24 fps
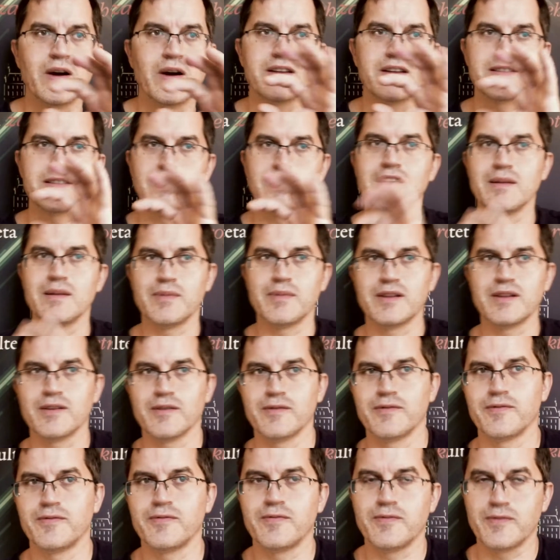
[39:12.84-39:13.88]
a little bit
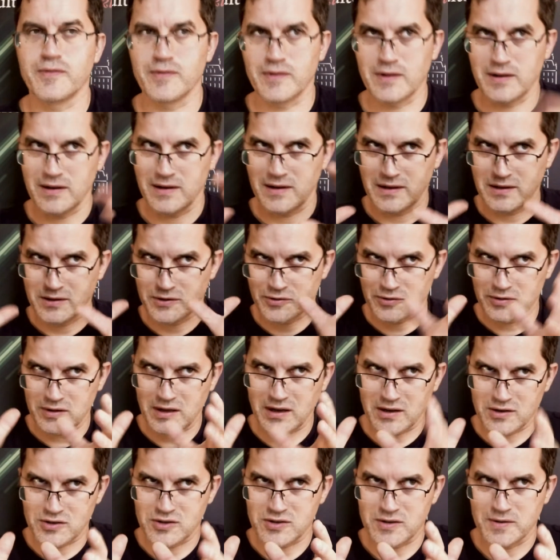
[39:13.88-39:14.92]
of
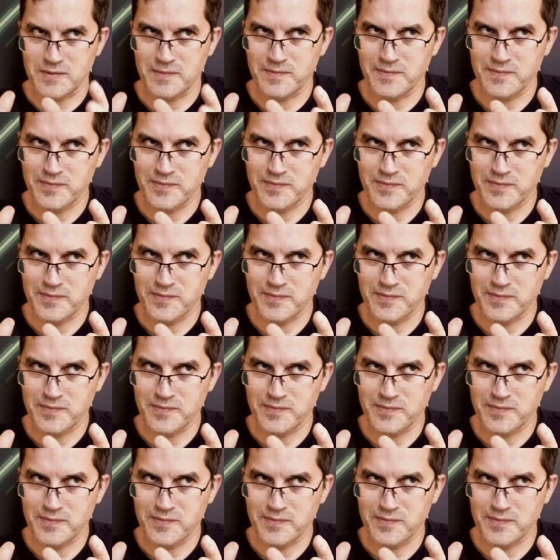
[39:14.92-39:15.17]
introduction.